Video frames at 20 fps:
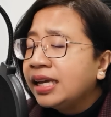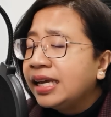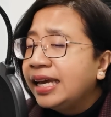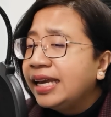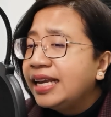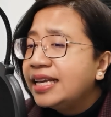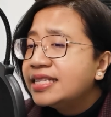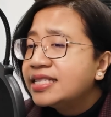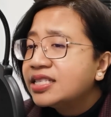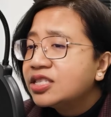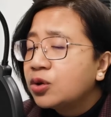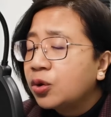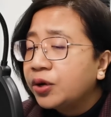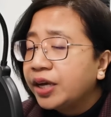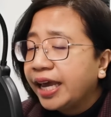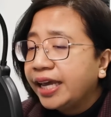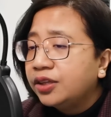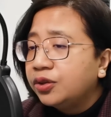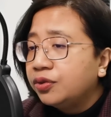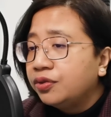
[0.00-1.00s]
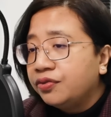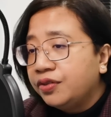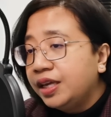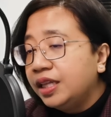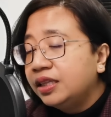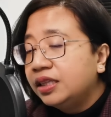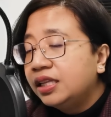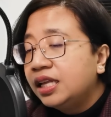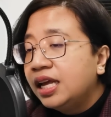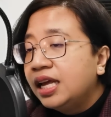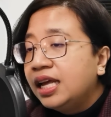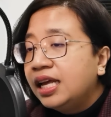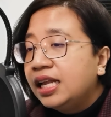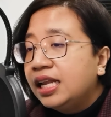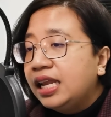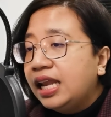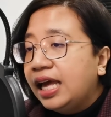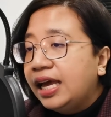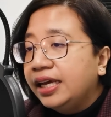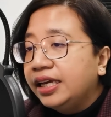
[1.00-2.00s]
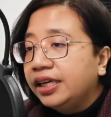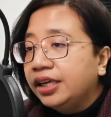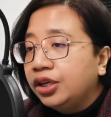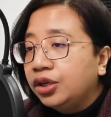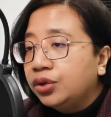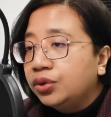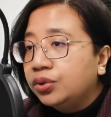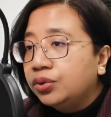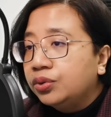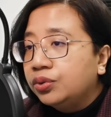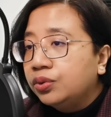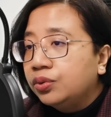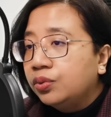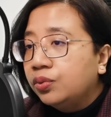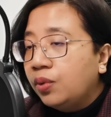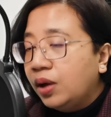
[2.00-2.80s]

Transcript: It is okay to feel like you